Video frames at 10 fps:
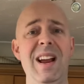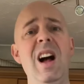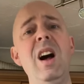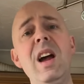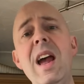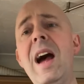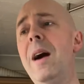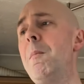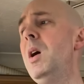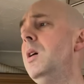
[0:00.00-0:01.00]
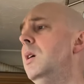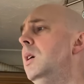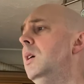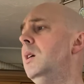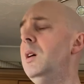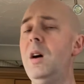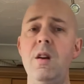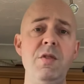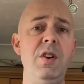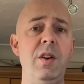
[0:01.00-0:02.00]
I am
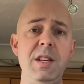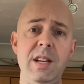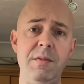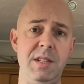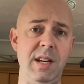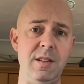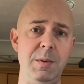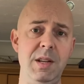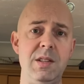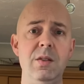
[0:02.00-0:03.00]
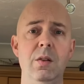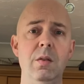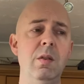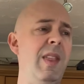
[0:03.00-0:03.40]
197 centimeters tall.